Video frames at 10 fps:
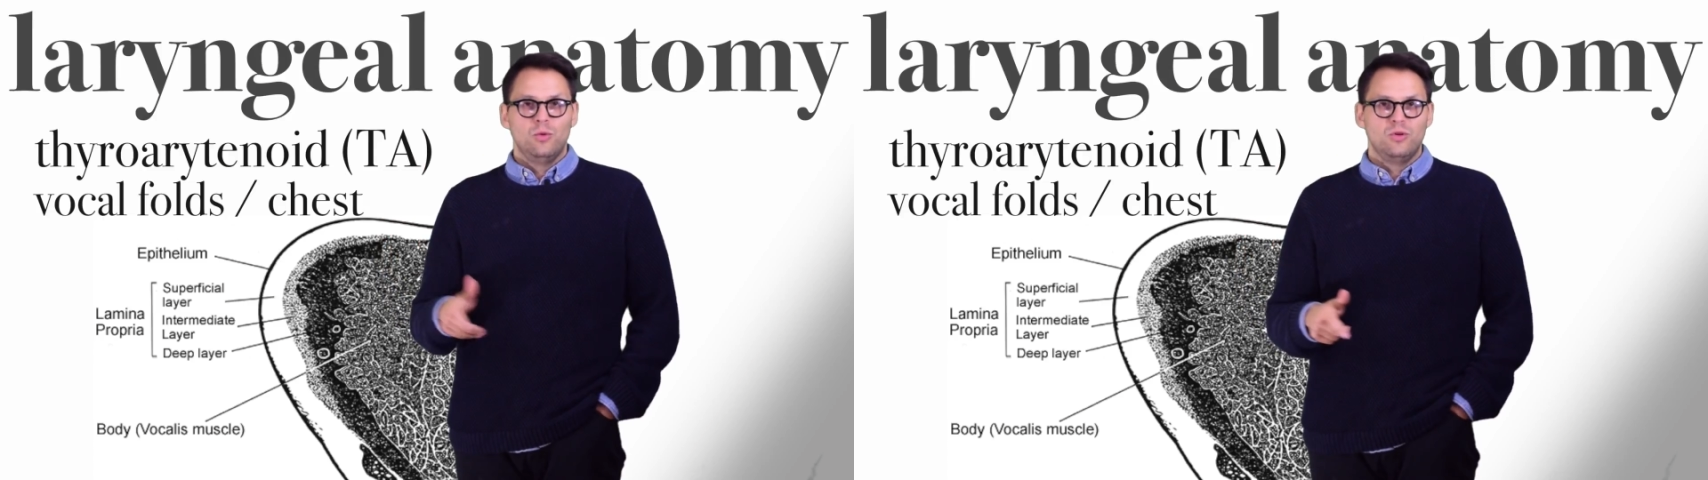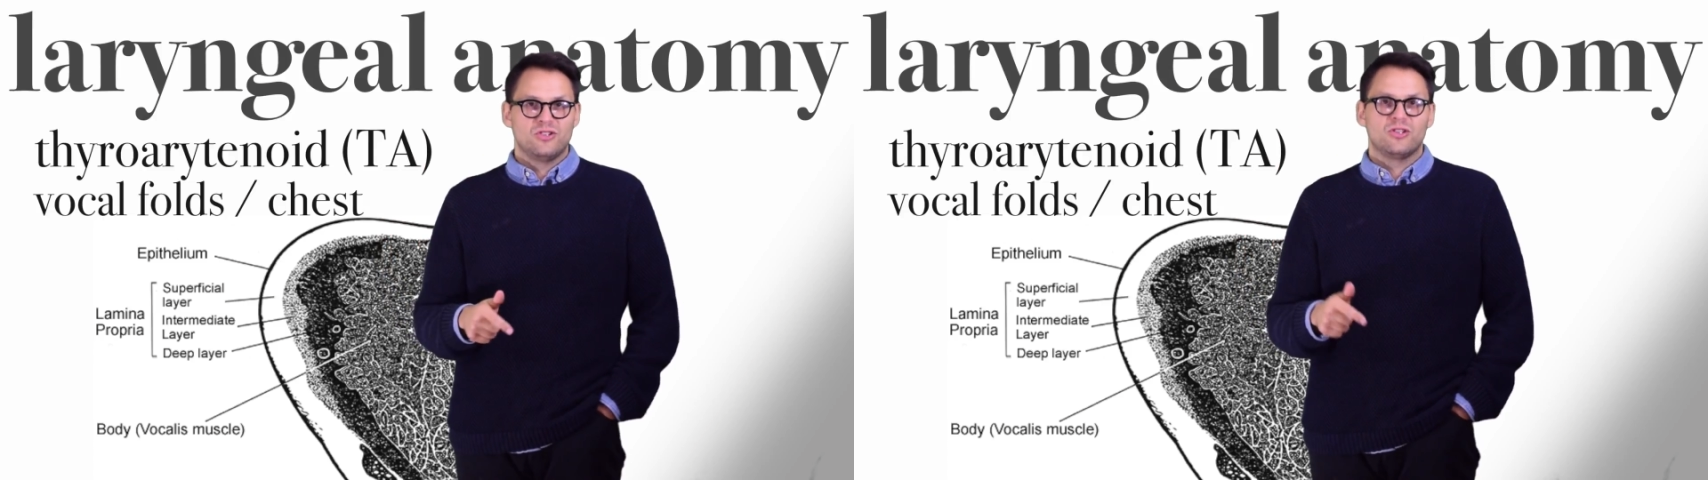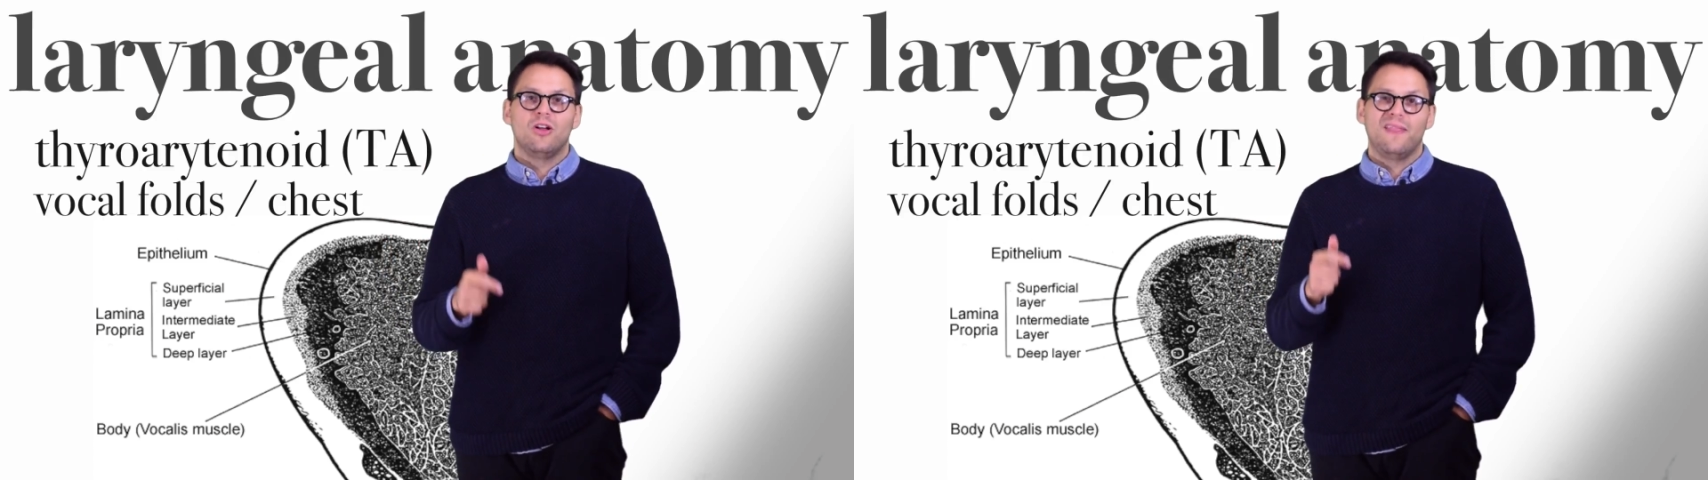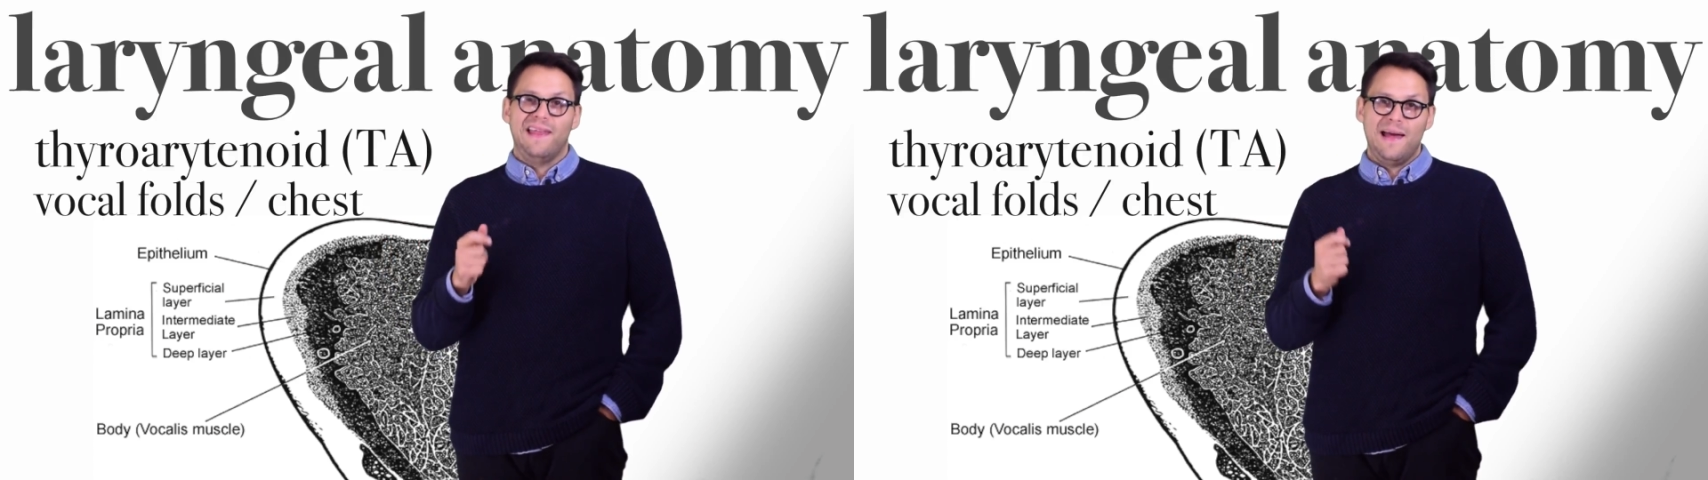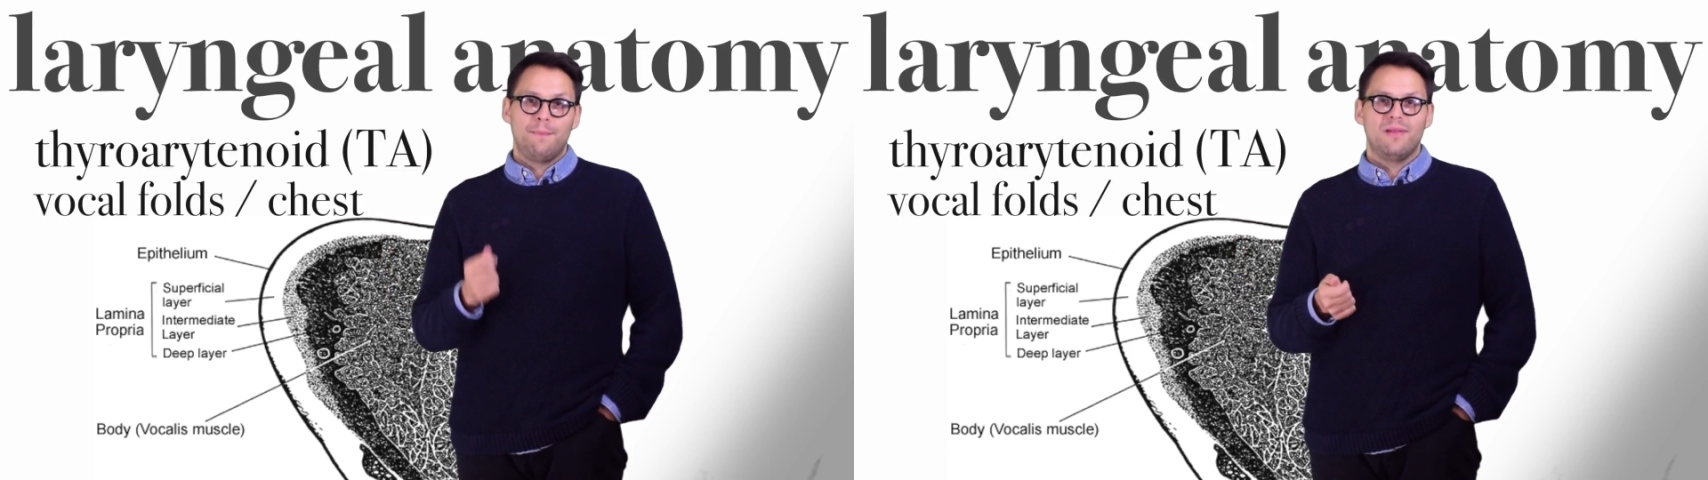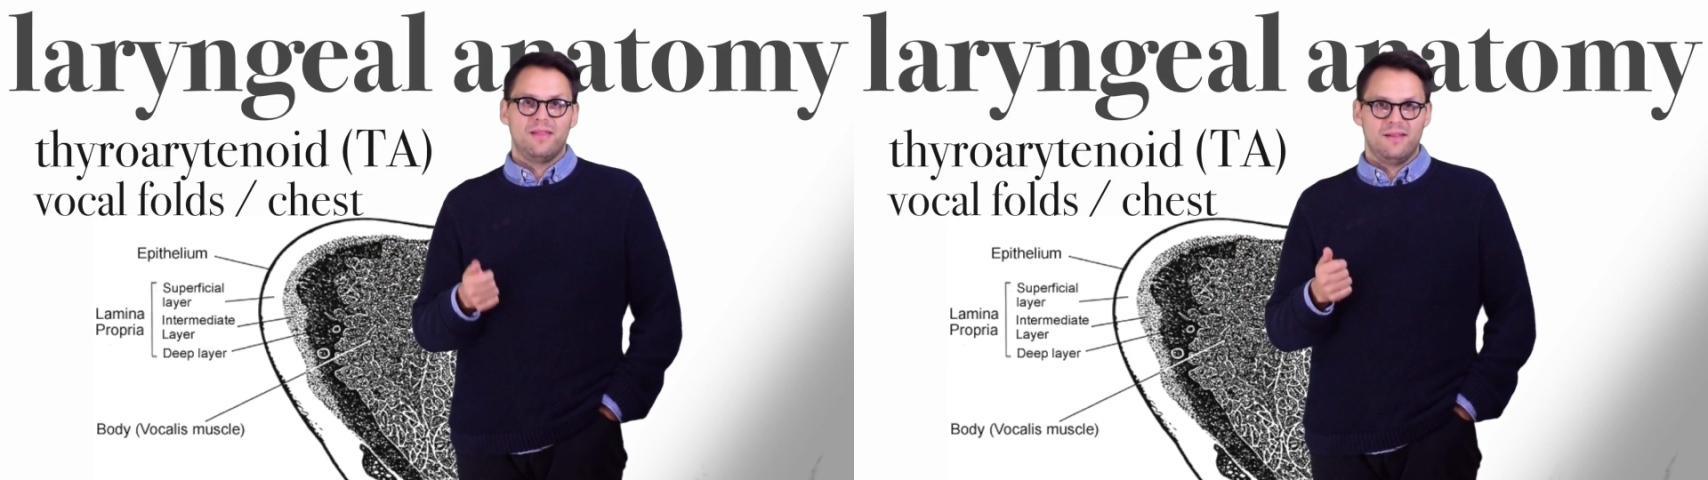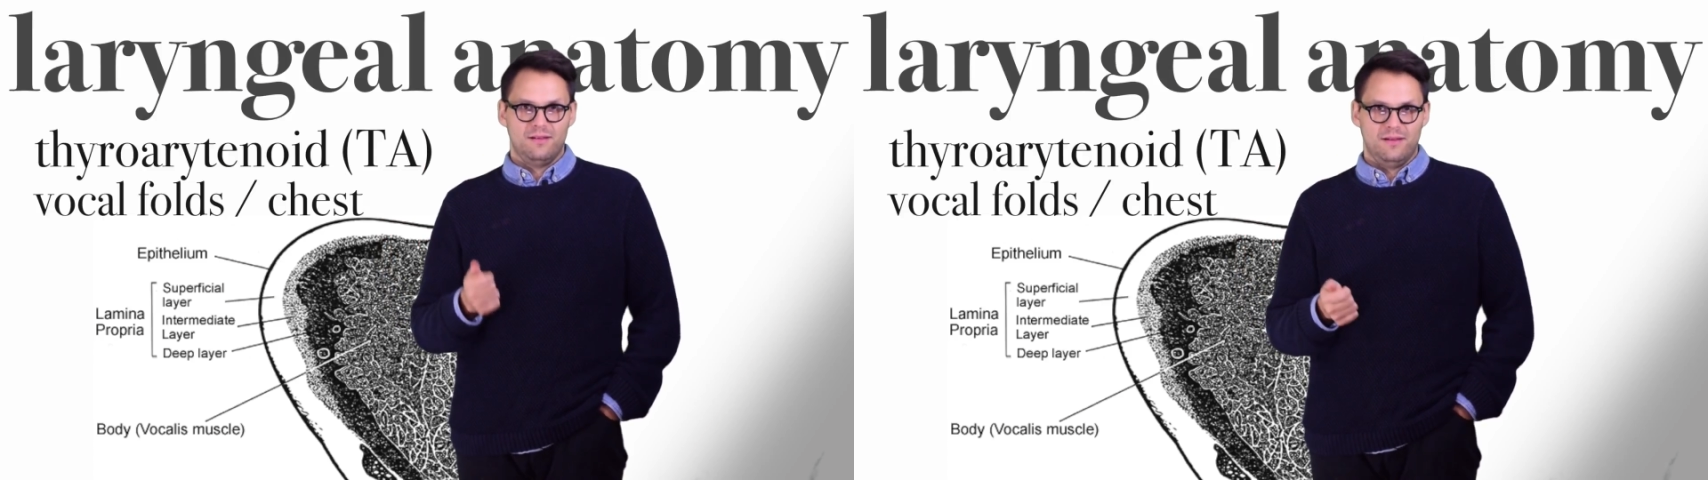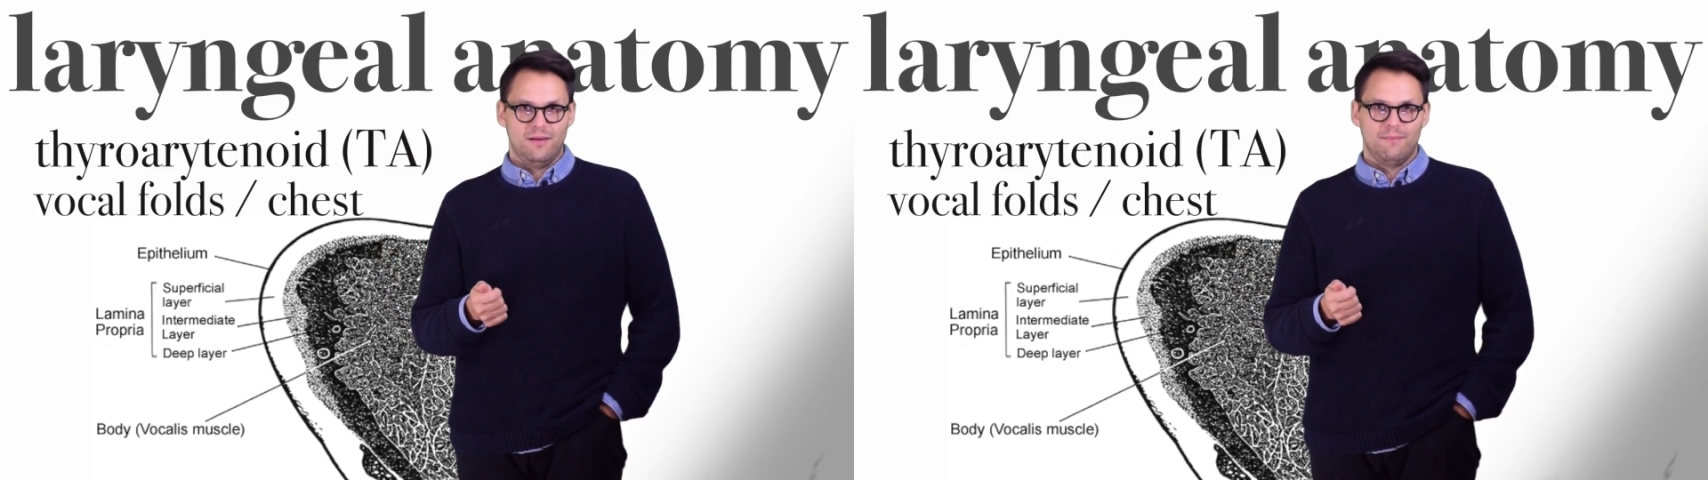which is called the
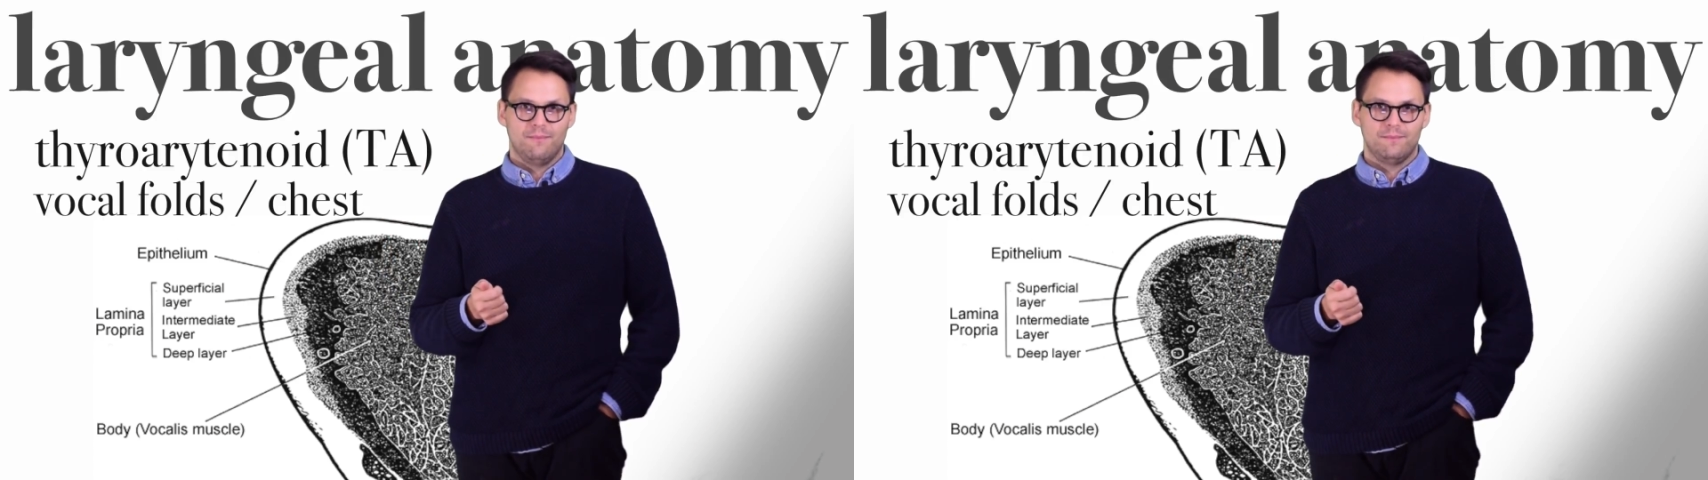epithelium.